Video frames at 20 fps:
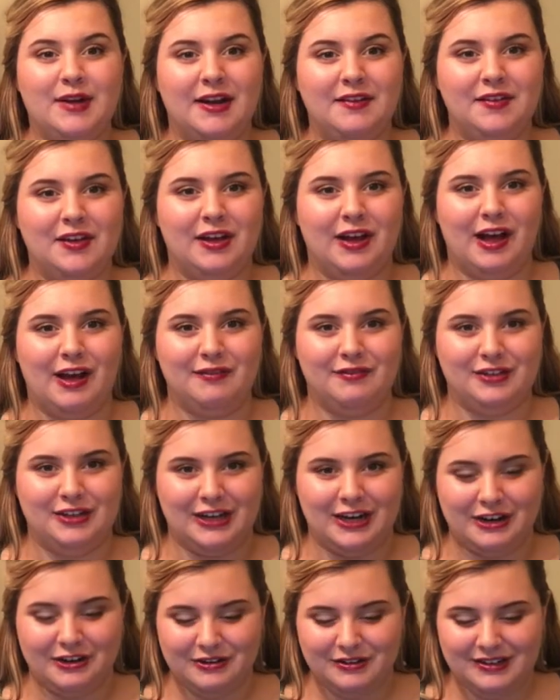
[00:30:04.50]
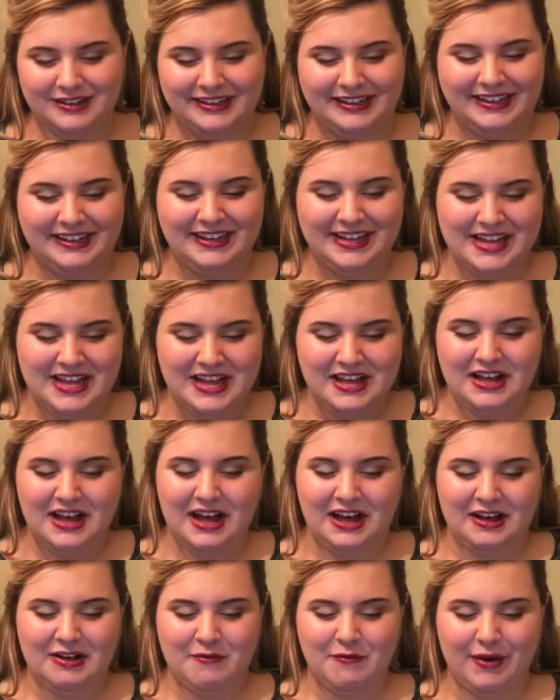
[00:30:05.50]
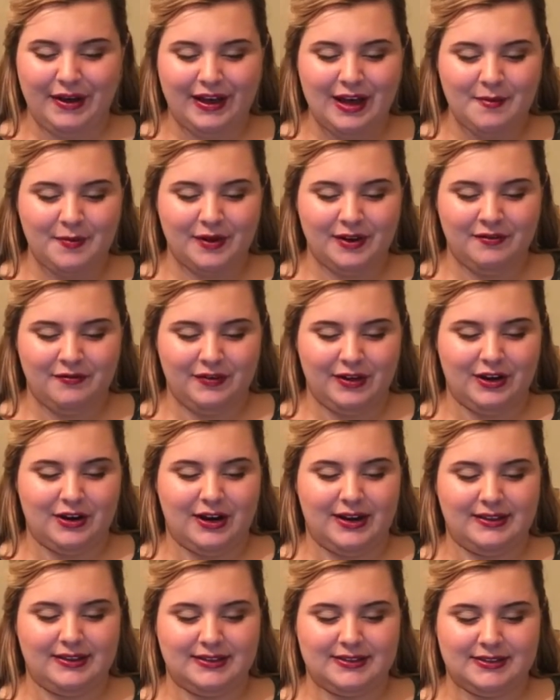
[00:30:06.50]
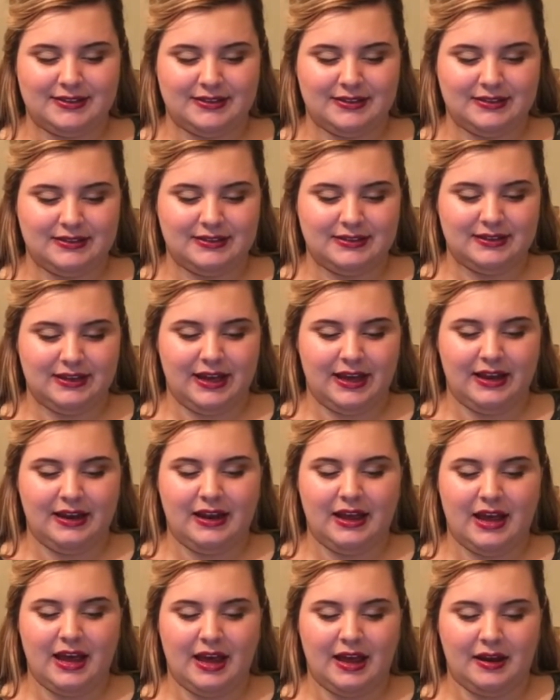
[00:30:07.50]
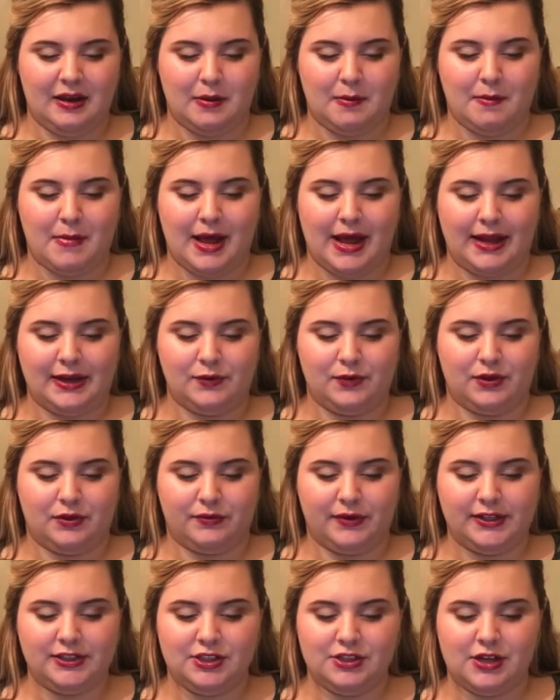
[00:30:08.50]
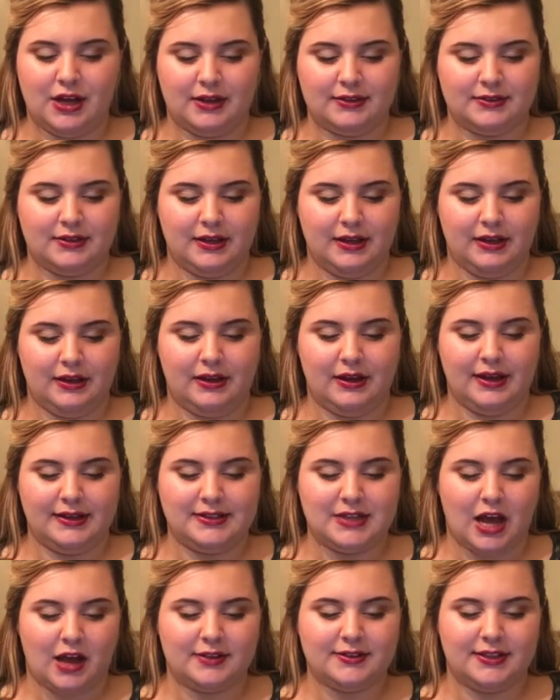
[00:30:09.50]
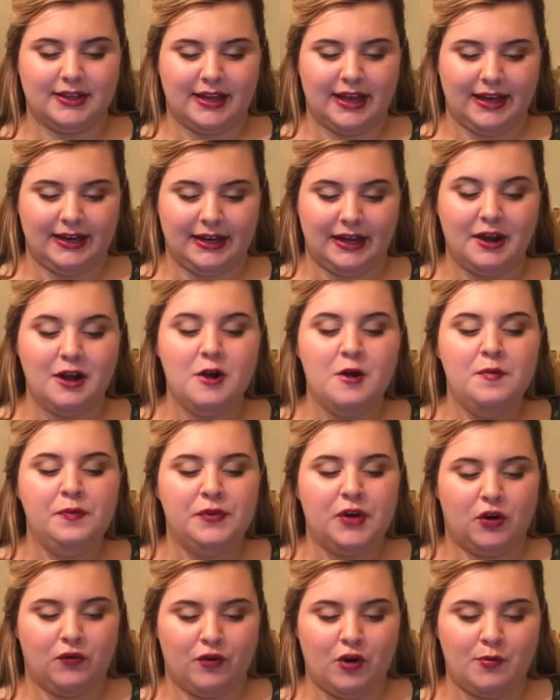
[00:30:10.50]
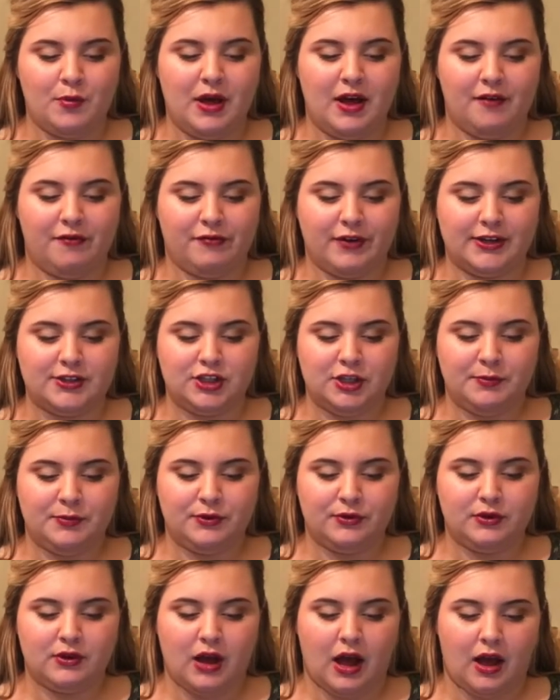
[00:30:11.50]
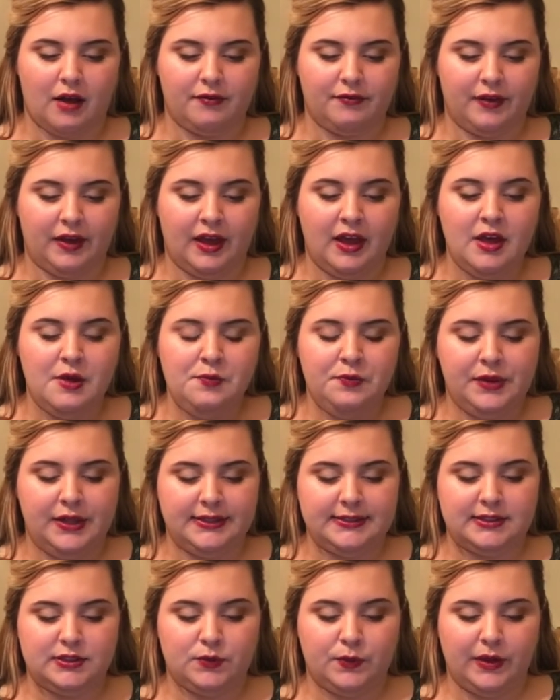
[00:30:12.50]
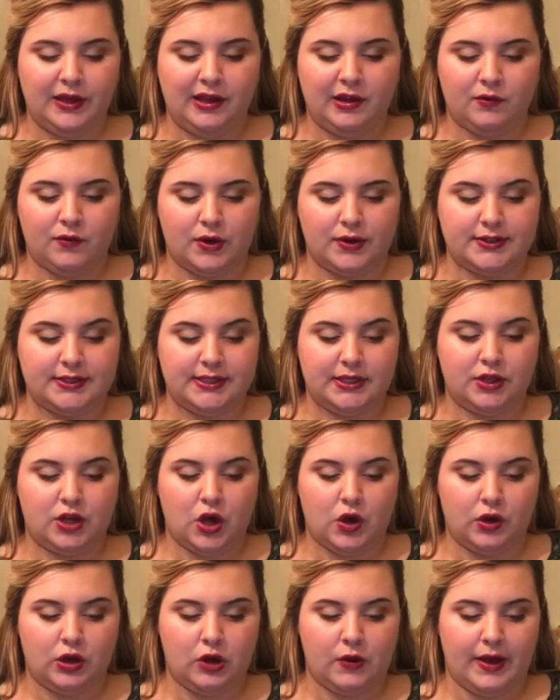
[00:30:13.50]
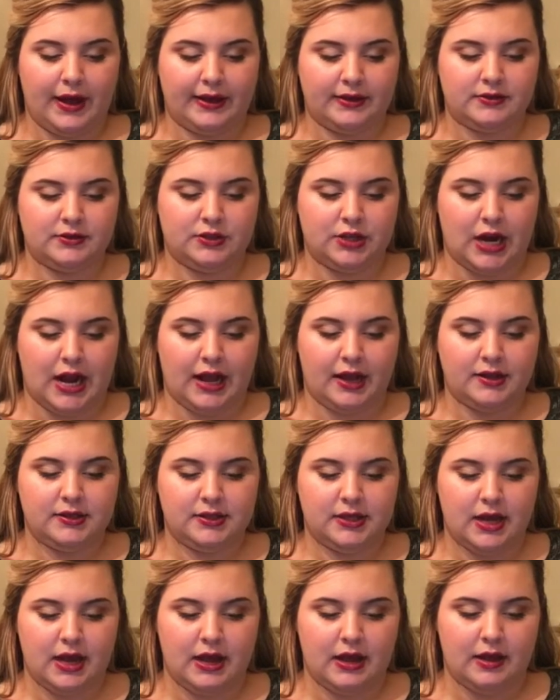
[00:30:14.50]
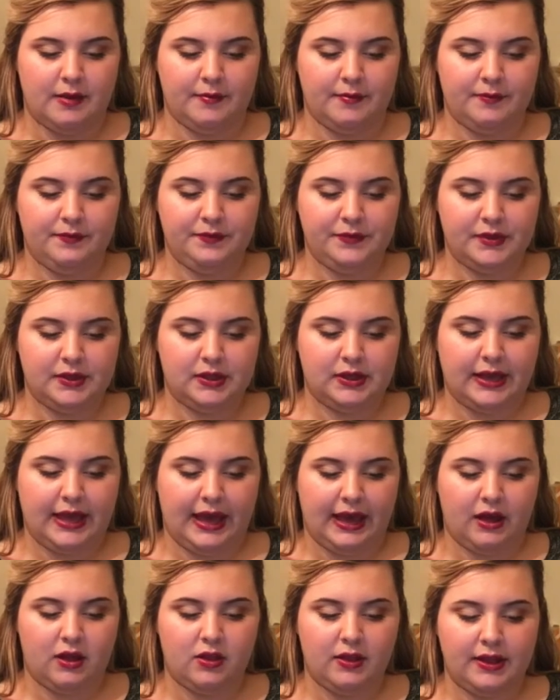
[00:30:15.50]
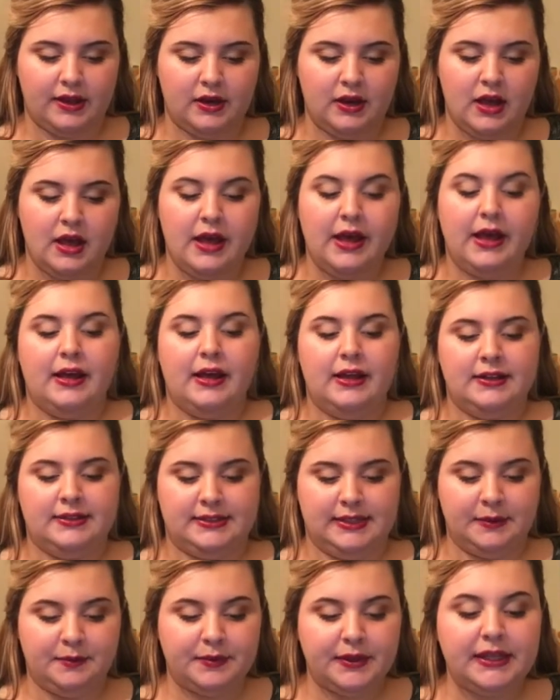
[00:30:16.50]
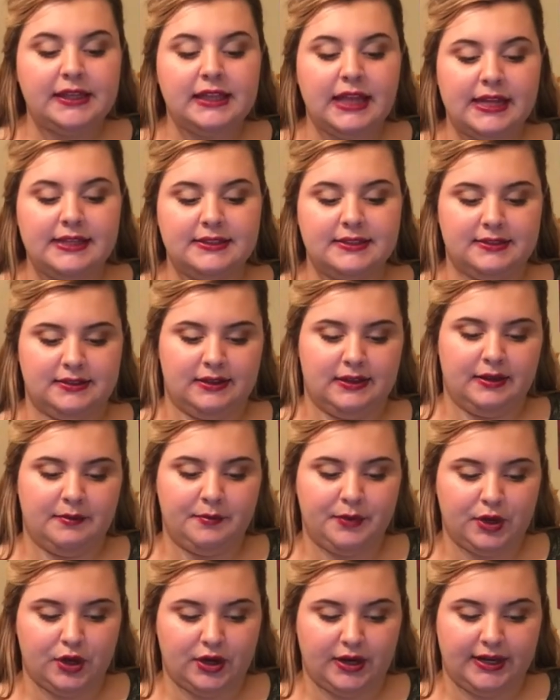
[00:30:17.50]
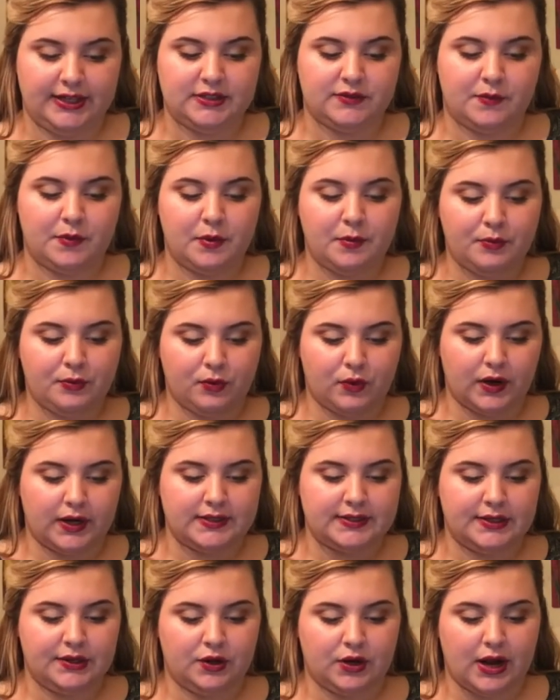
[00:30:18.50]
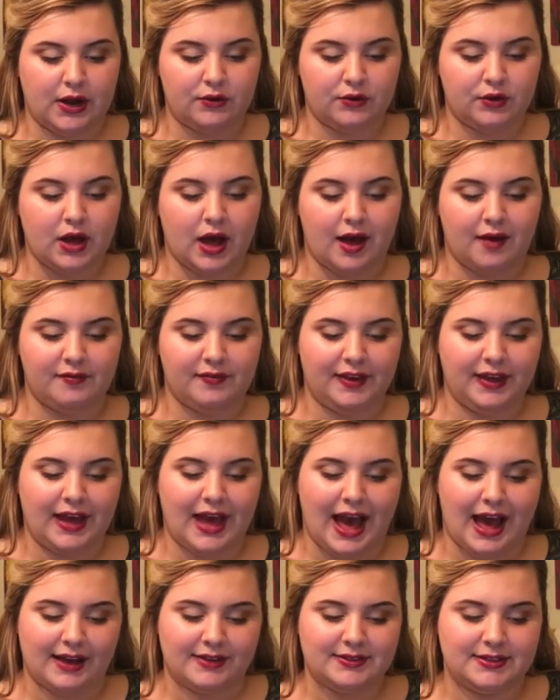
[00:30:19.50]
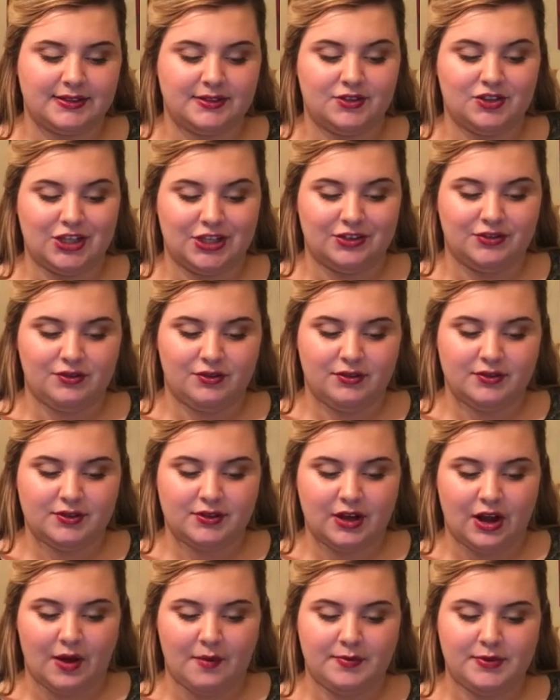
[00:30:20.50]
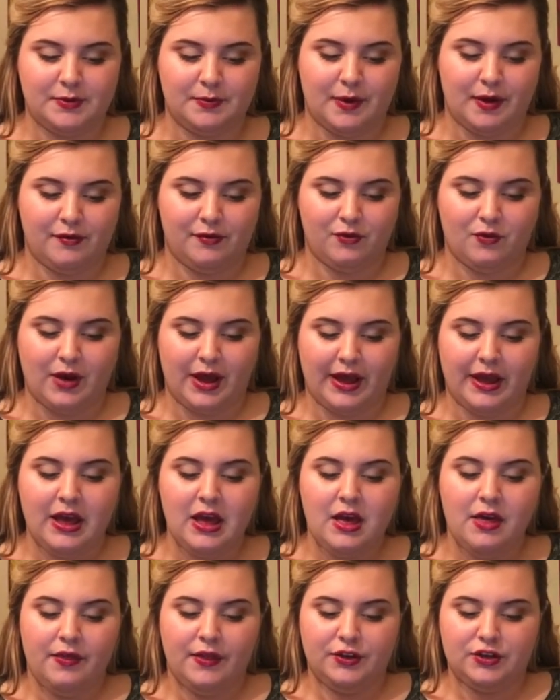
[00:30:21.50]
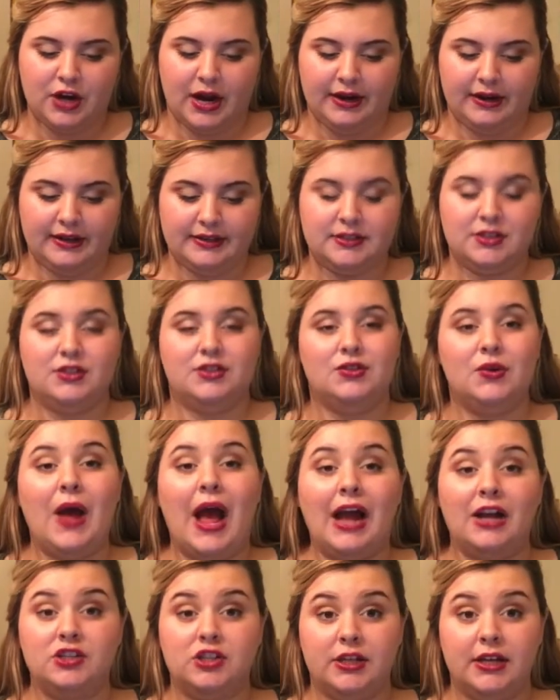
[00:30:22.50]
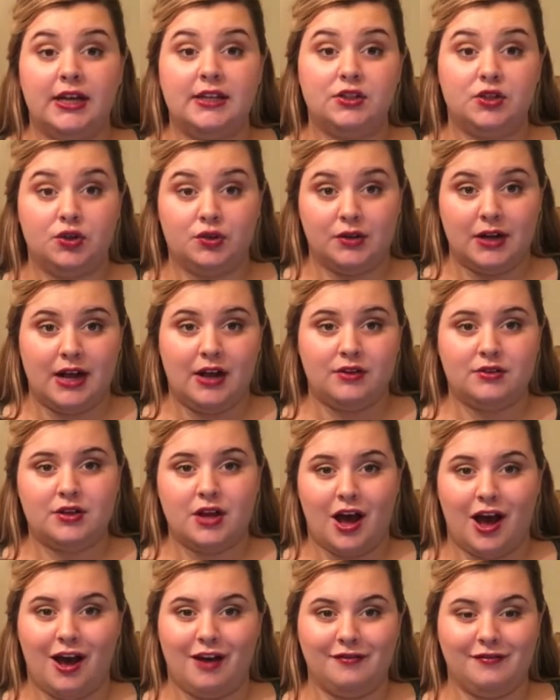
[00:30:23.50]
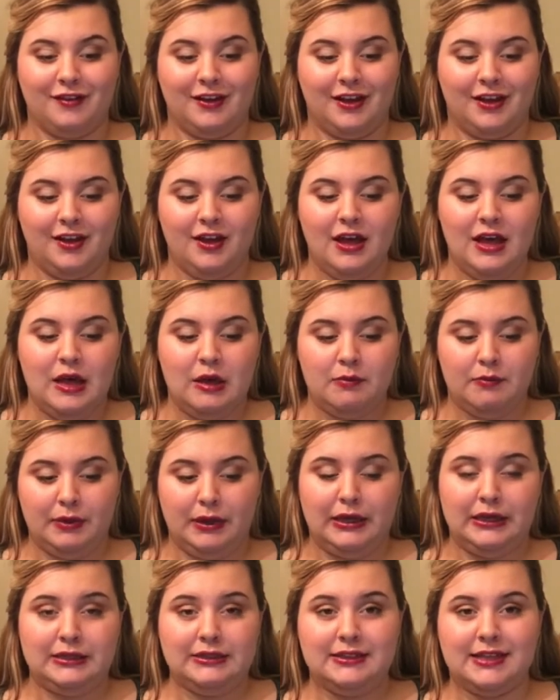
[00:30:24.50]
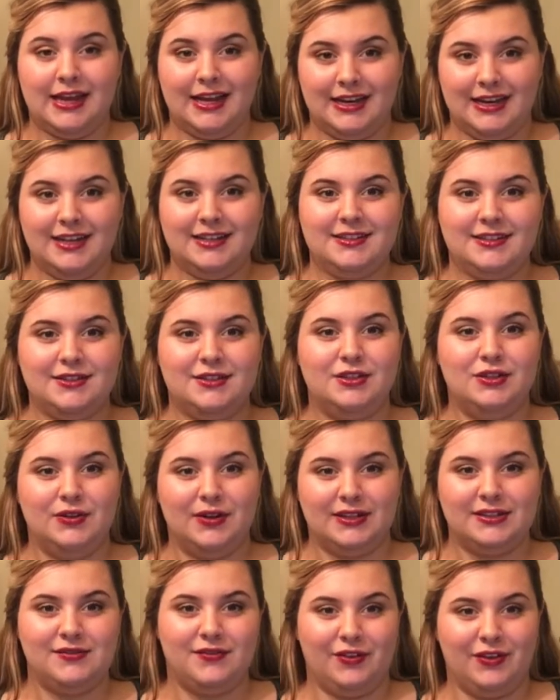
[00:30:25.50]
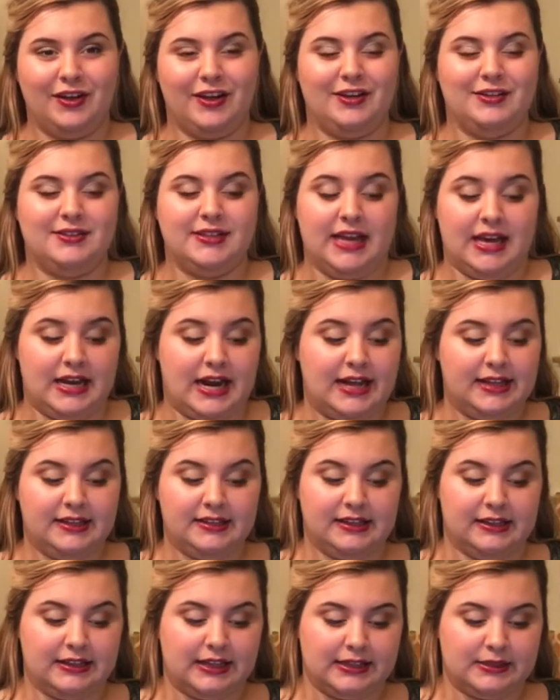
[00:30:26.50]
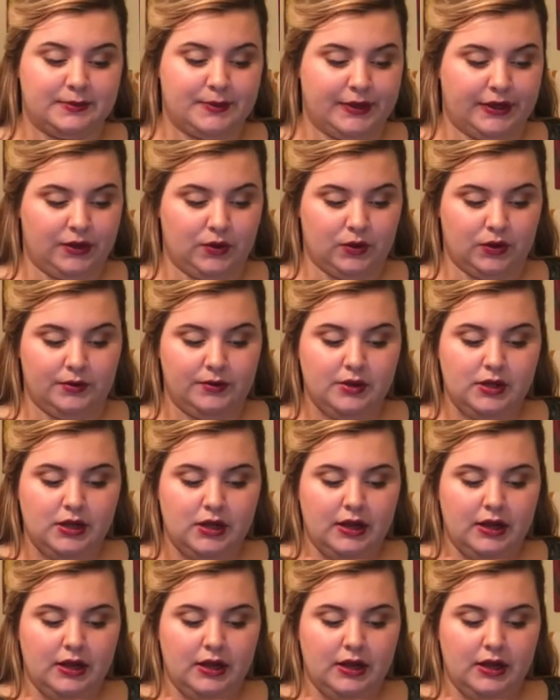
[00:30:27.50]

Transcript: craving coffee now. Wake up and invigorate this skin and mind with rich, intoxicating aroma of freshly brewed coffee and sweet roasted cocoa extract. Kaolin deeply cleanses impurities from the pores, and ground coffee acts as a gentle scrub to buff away the dryness. So it actually has ground coffee beans in it to exfoliate your skin. I think that that's pretty cool.